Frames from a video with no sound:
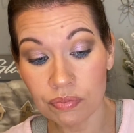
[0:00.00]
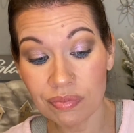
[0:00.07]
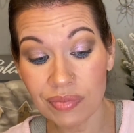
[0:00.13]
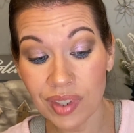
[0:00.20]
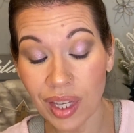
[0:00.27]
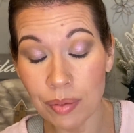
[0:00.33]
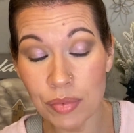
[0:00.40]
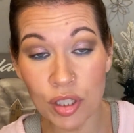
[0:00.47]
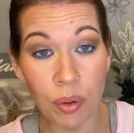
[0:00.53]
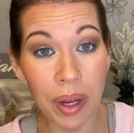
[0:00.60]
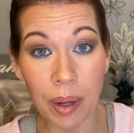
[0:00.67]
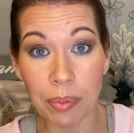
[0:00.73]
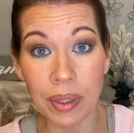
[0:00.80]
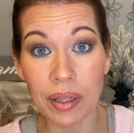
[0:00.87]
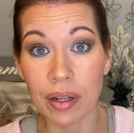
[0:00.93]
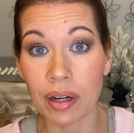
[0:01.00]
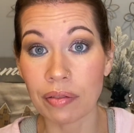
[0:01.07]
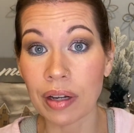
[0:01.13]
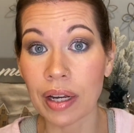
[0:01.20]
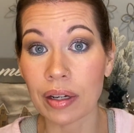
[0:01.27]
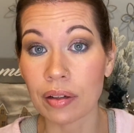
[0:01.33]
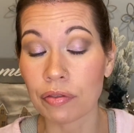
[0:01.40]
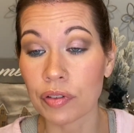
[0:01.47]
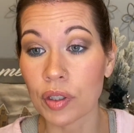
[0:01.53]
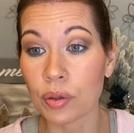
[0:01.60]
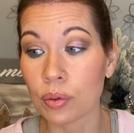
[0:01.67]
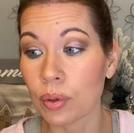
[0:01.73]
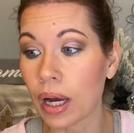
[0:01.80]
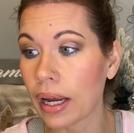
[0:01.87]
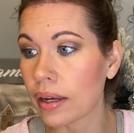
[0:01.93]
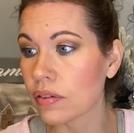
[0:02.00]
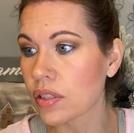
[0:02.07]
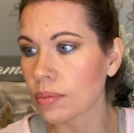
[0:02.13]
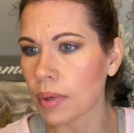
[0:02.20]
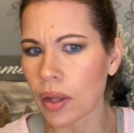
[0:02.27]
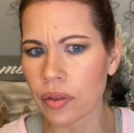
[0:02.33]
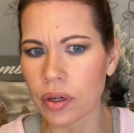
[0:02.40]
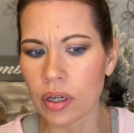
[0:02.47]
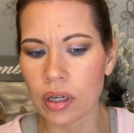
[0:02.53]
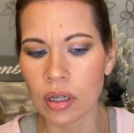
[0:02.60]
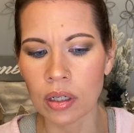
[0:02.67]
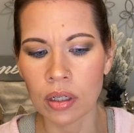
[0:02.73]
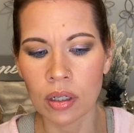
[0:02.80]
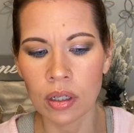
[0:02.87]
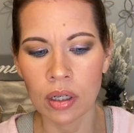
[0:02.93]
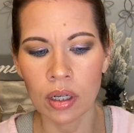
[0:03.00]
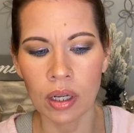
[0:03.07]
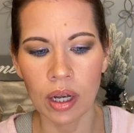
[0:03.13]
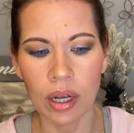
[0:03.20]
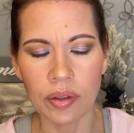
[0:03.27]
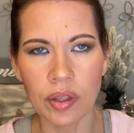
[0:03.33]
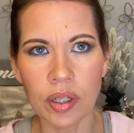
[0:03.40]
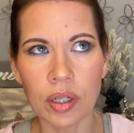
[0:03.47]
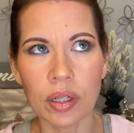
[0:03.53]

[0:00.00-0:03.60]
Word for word: I'm so happy that I've gotten a few. I have some other, I think